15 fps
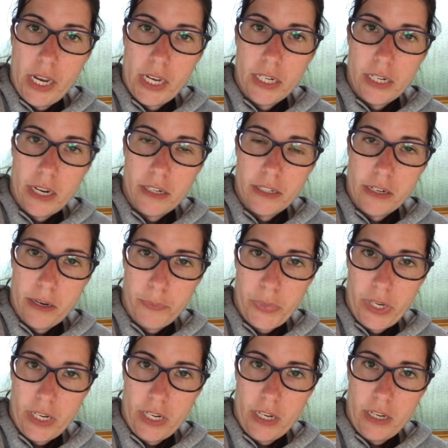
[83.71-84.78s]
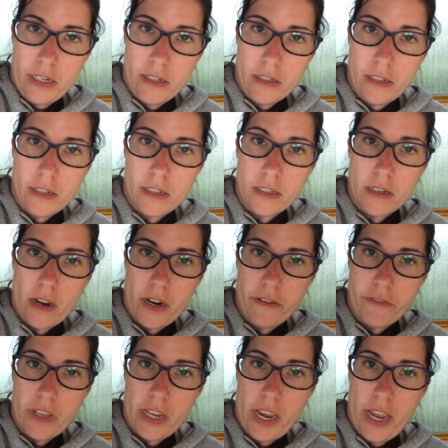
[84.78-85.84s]
and ended up in kind
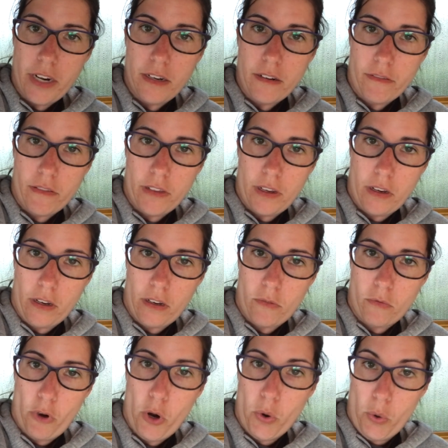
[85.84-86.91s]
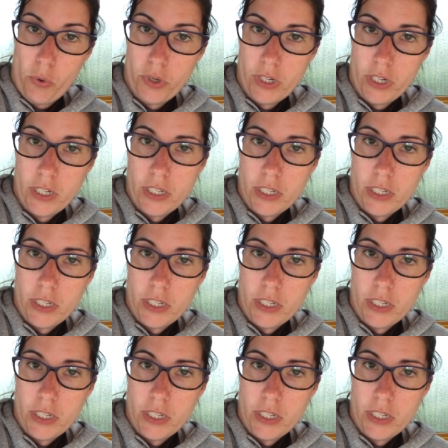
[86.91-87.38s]
of the end of the road